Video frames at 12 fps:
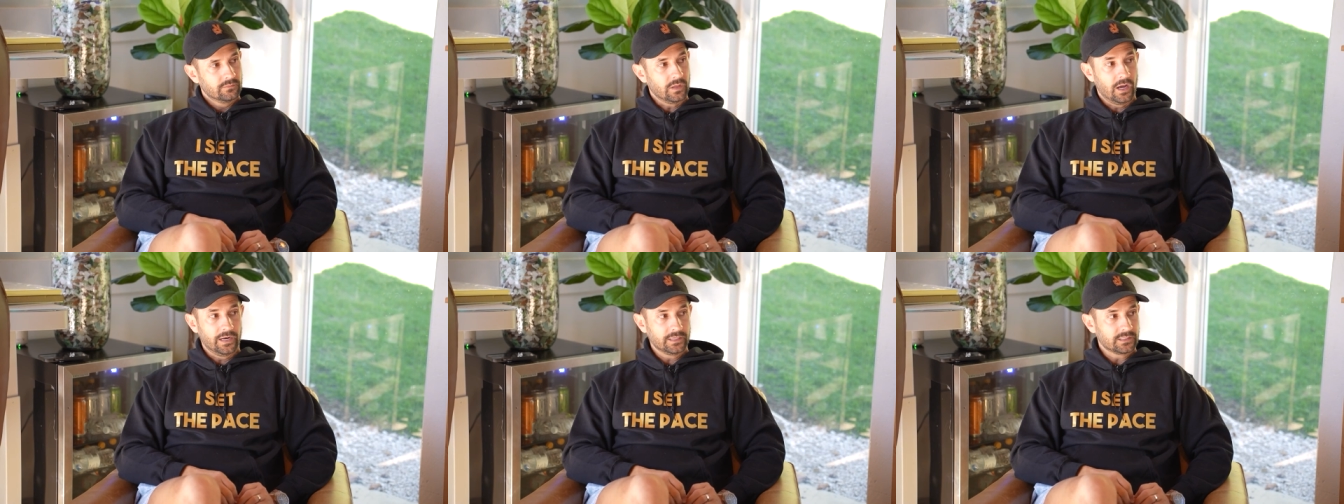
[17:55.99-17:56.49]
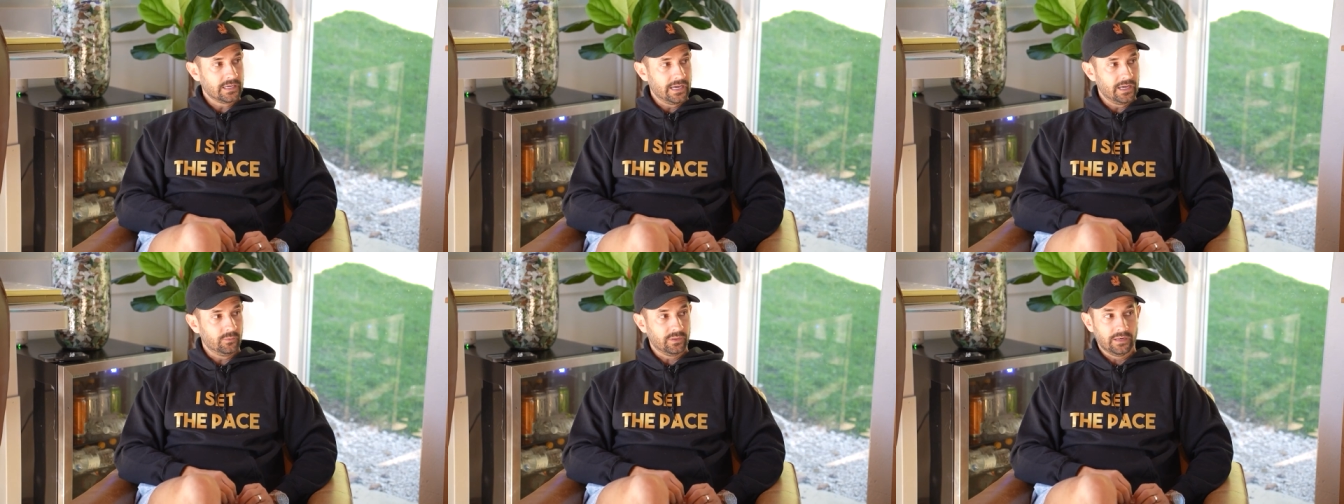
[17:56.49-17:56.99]
The hottest
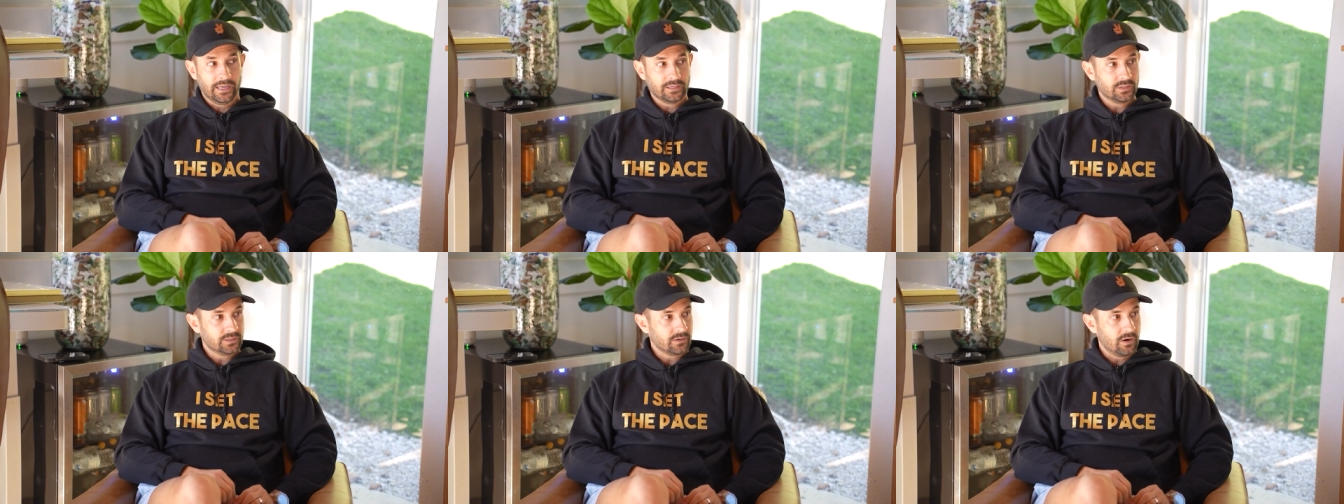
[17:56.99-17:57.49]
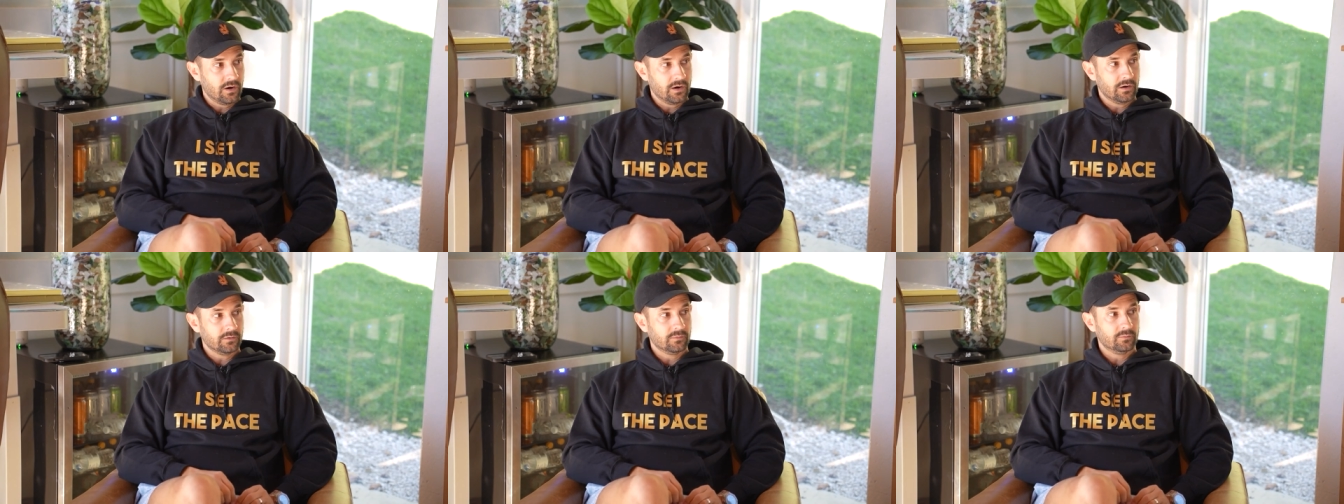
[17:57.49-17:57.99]
guy with the nicest
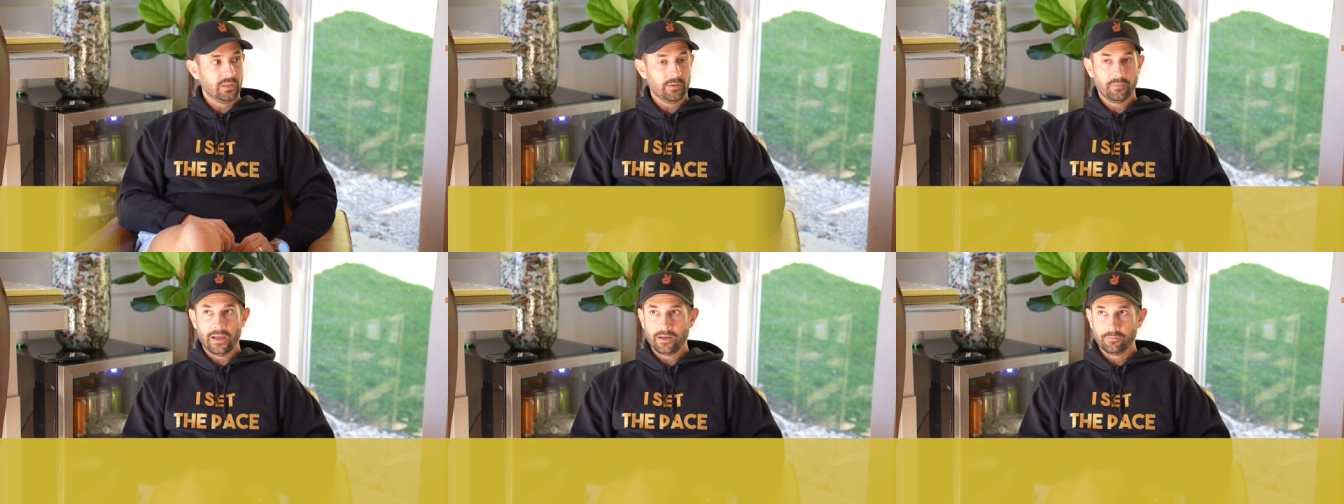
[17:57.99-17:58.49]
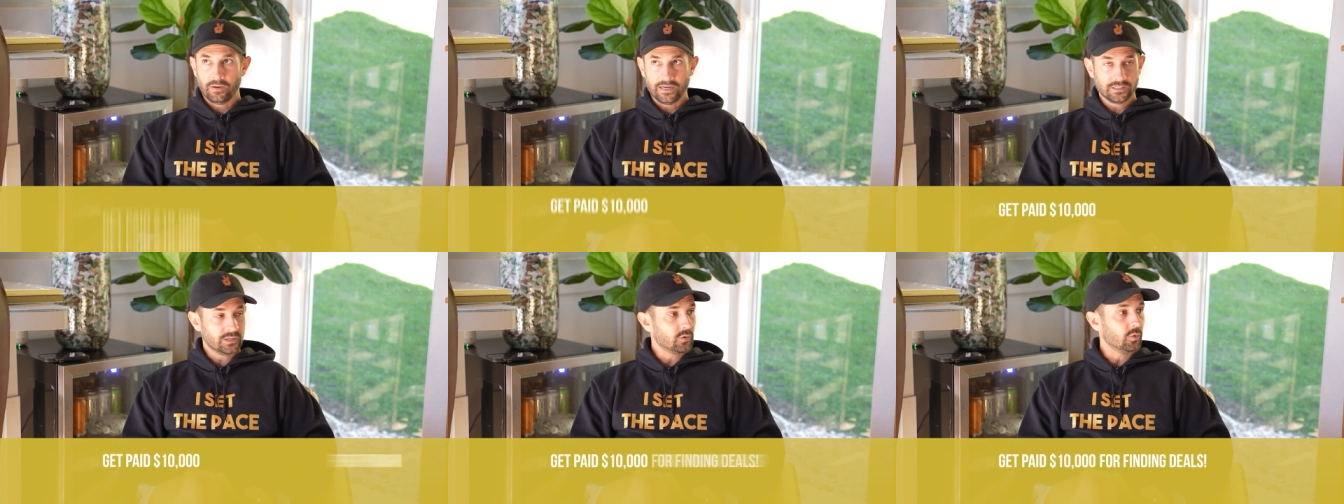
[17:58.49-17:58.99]
car that
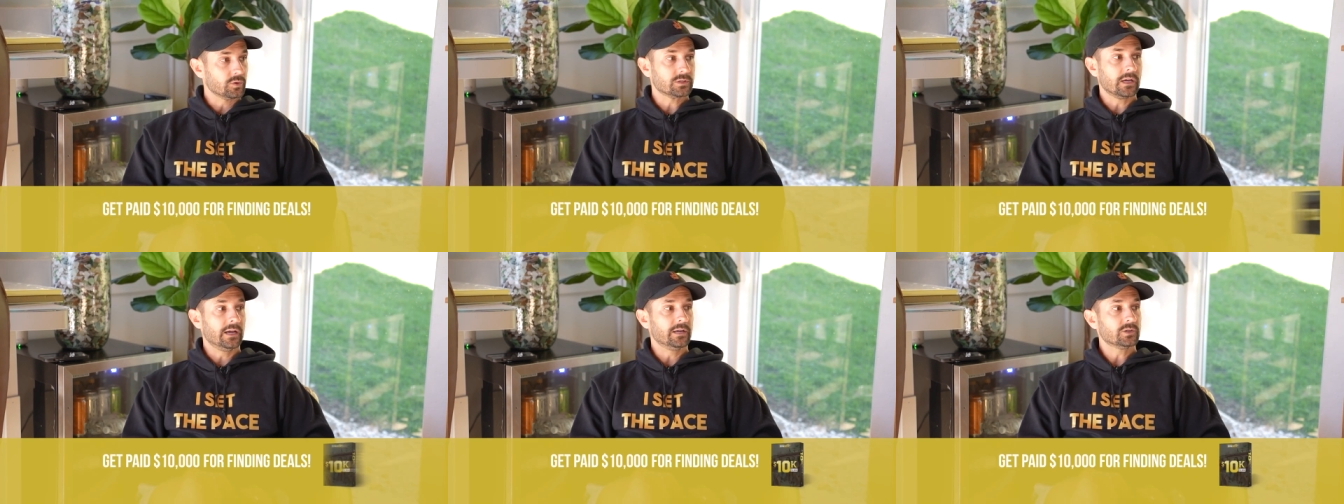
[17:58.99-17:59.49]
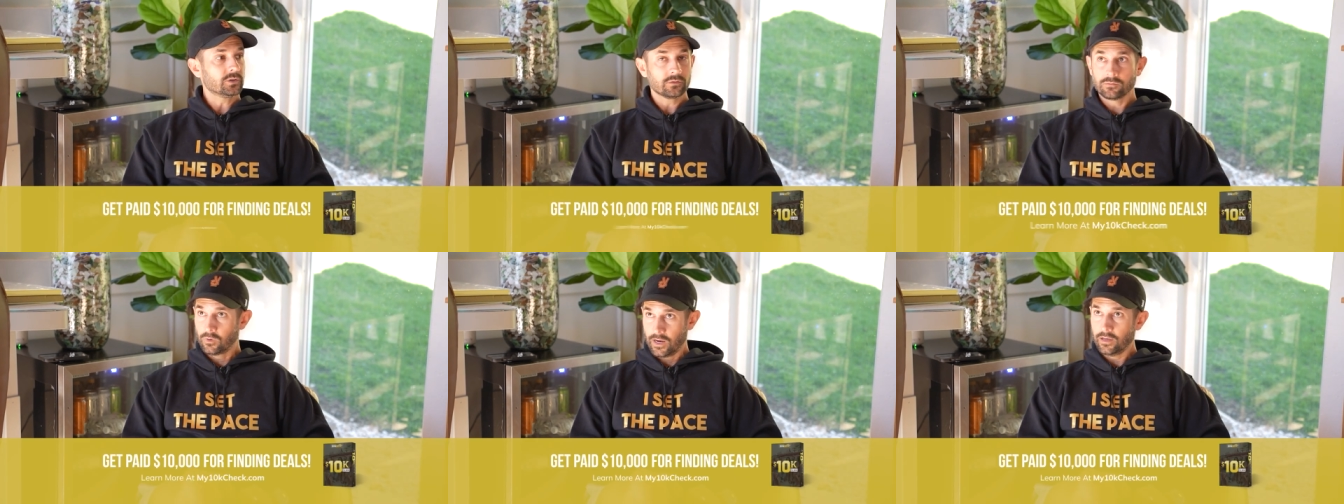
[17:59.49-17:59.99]
buys the corsage,
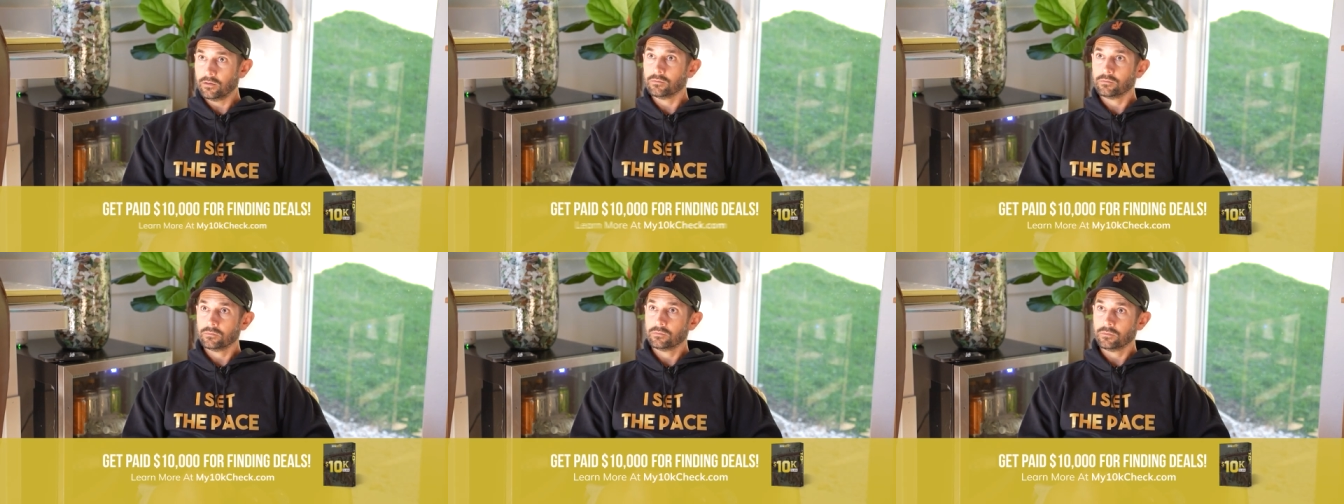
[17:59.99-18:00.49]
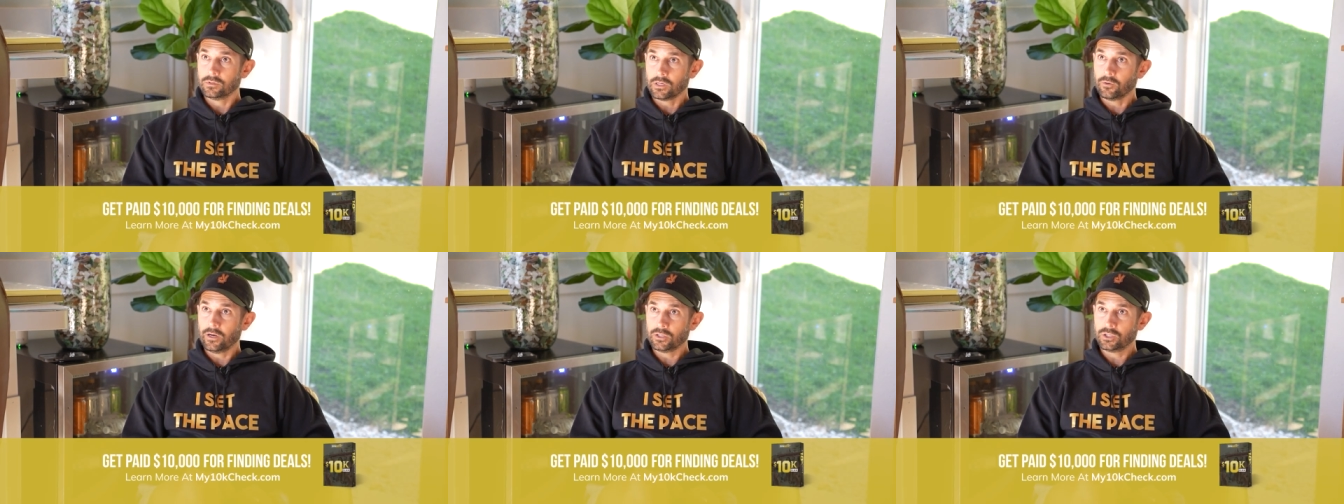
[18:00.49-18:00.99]
right? Mm-hmm. Is that right, mm-hmm.